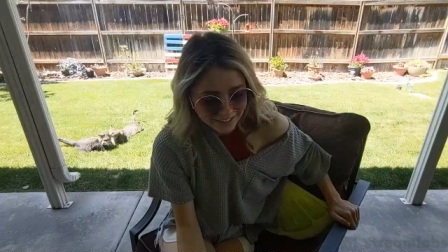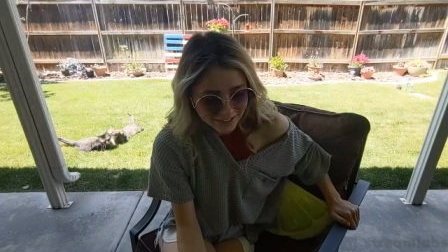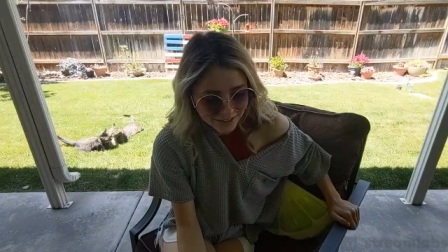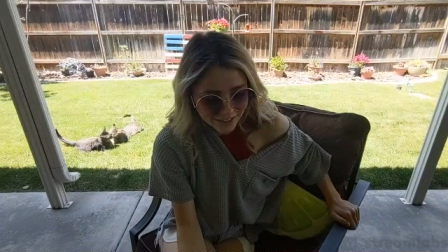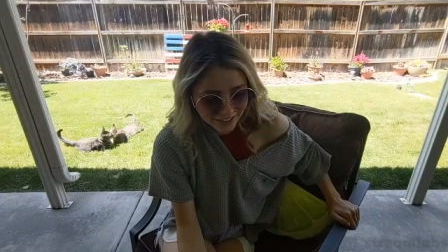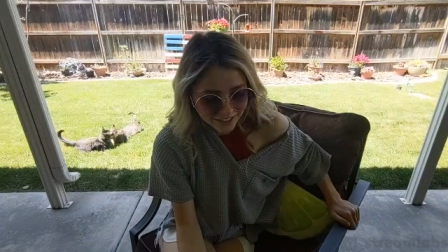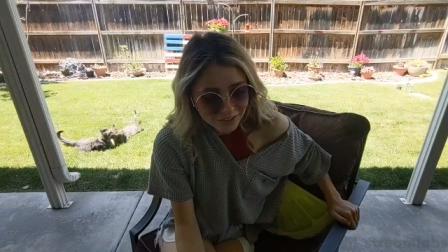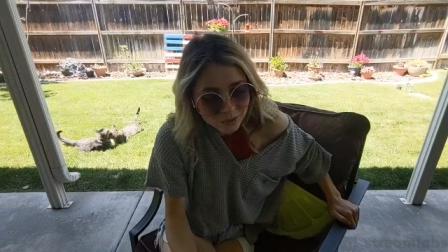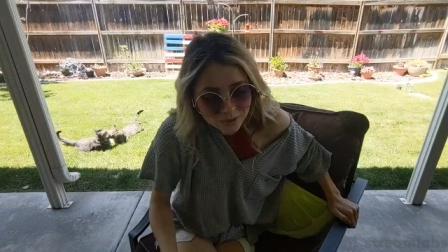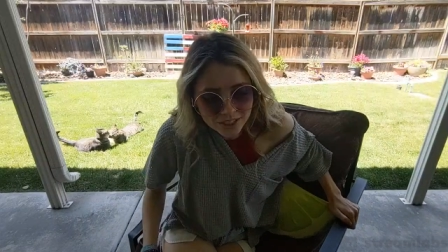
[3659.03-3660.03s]
They're so
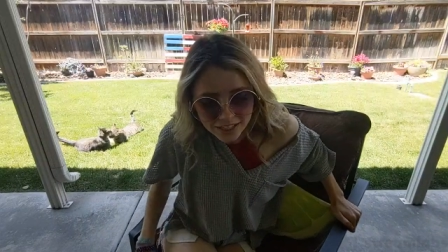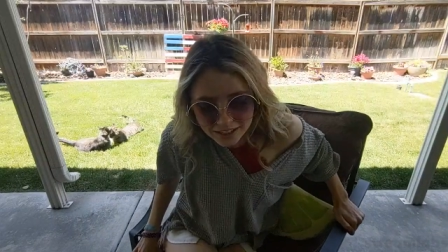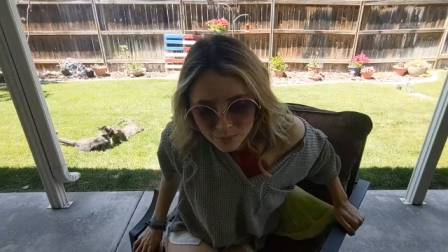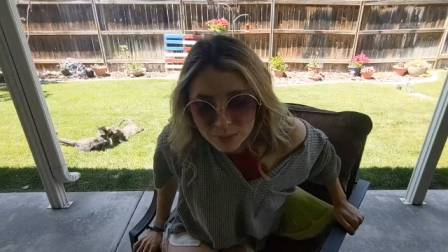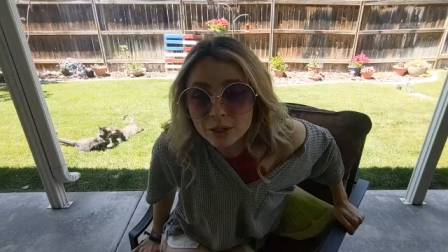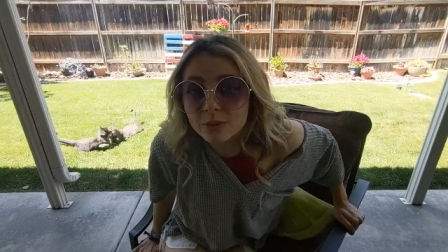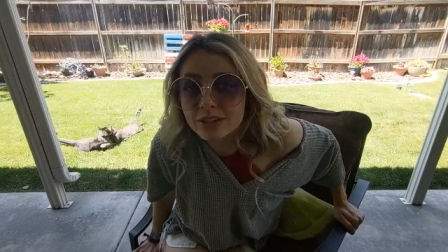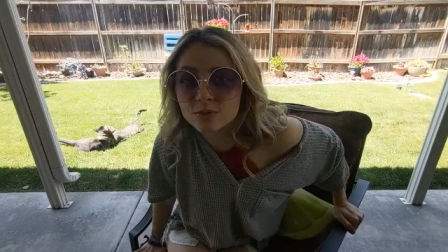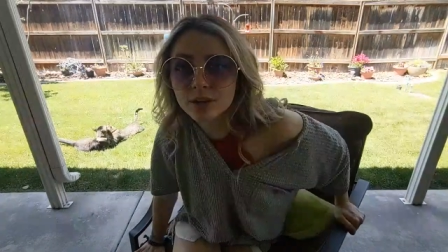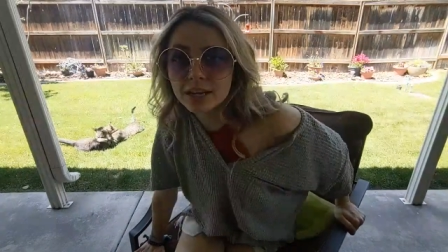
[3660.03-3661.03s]
cute. The bigger
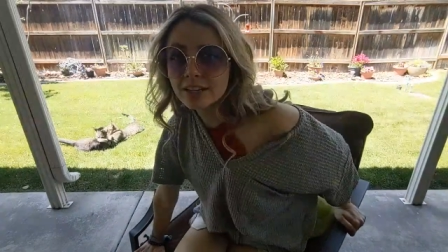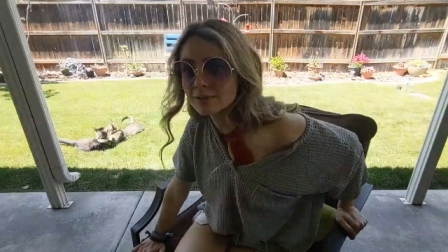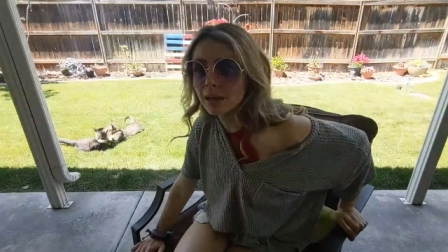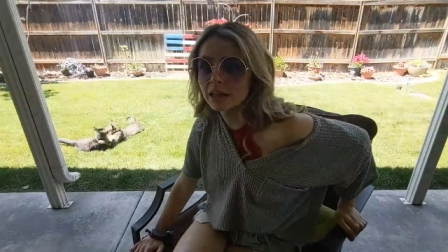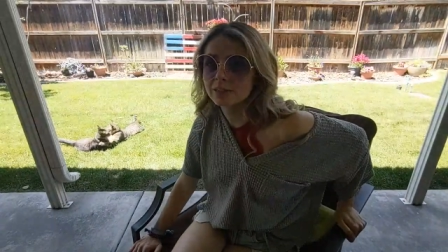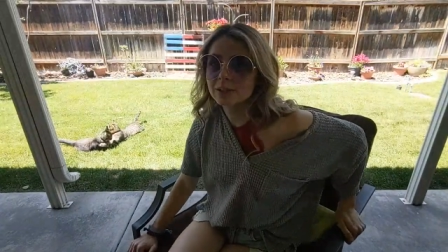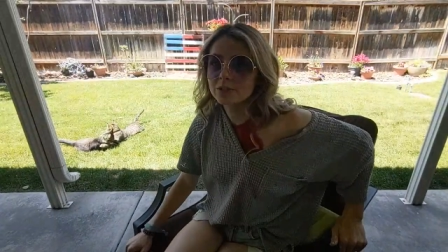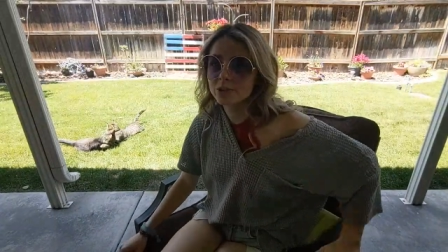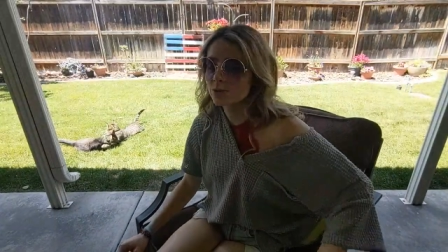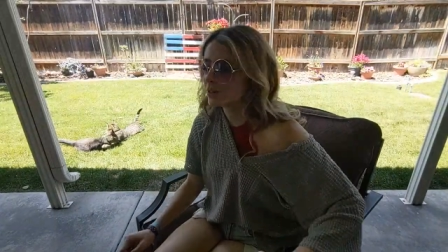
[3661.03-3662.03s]
one is Fred, the smaller one is